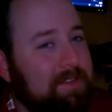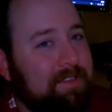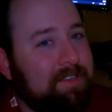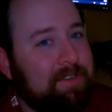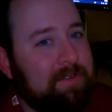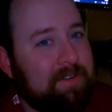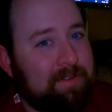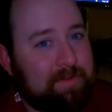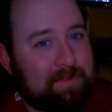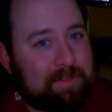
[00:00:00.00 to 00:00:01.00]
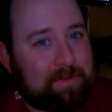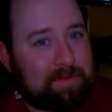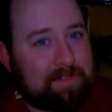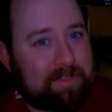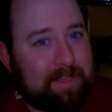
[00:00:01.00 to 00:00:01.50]
continue on, and we'll see
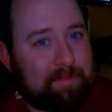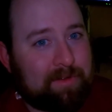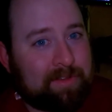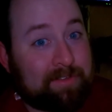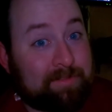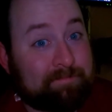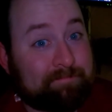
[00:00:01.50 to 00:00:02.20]
what the day brings.